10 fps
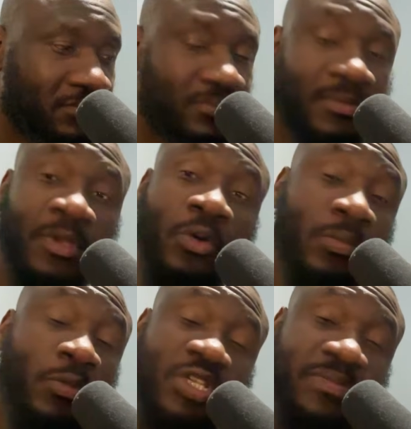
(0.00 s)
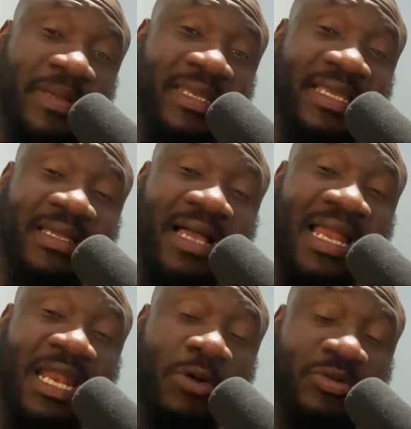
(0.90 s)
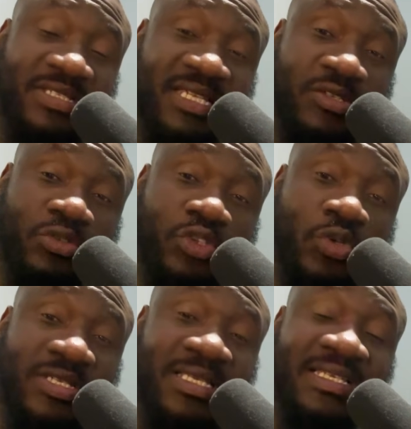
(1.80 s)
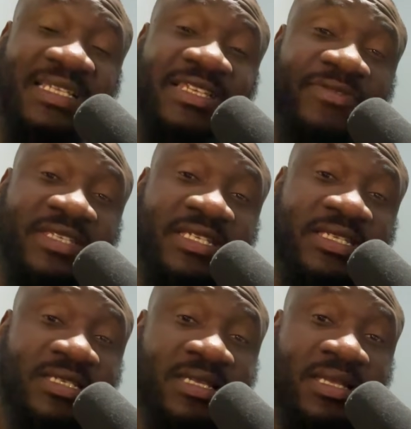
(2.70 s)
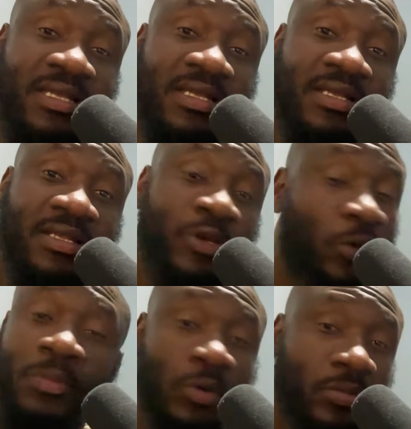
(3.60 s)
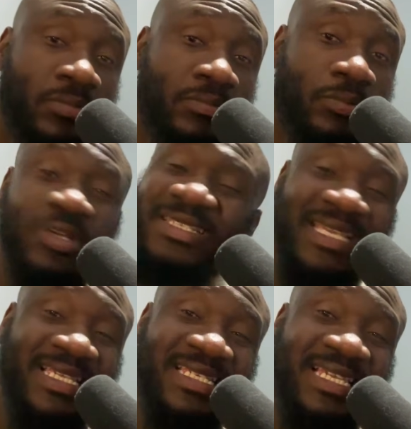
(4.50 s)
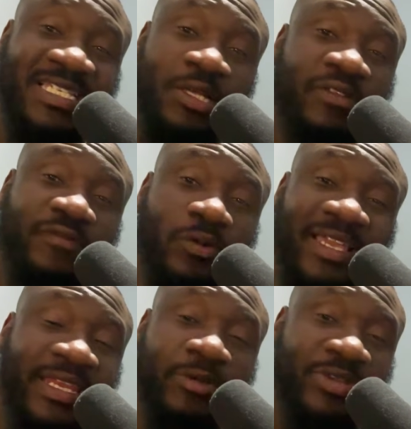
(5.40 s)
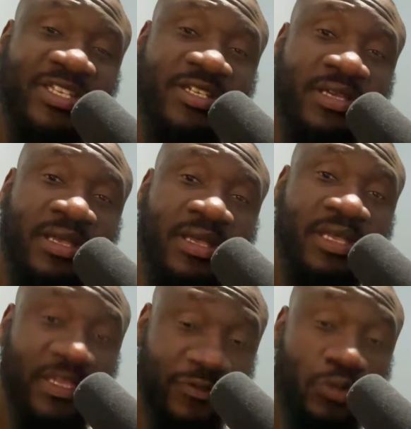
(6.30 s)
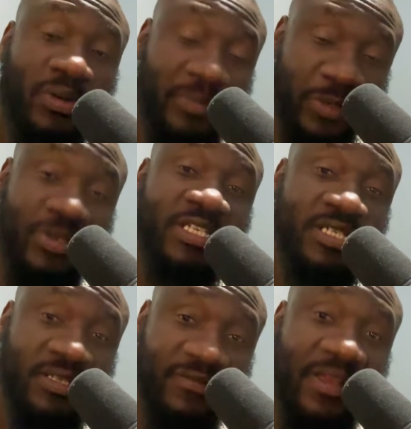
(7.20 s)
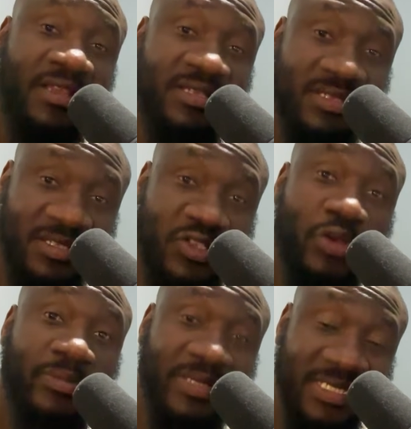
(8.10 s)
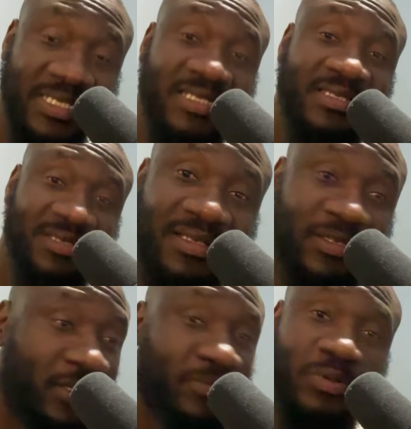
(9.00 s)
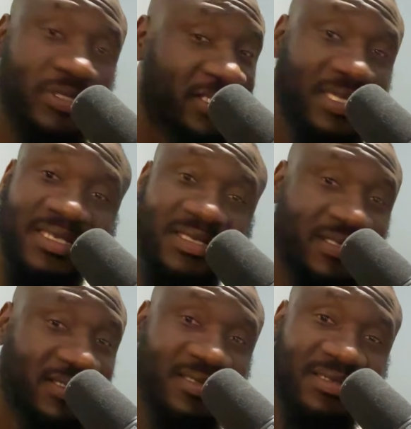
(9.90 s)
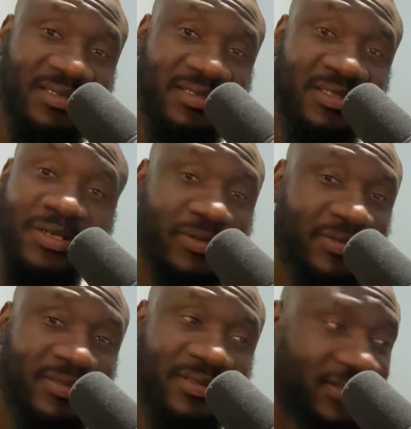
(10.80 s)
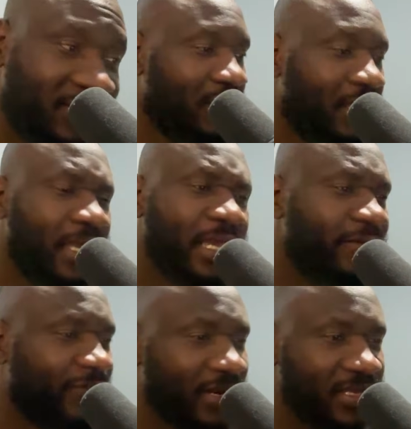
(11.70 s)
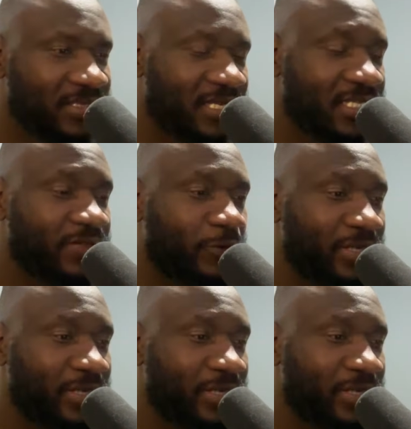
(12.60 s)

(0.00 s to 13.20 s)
No more spending allowances on useless activities. No more. Politics is not for getting rich. If you want to be rich, fellas, start a business, not politics. No. Again, fellas, this is very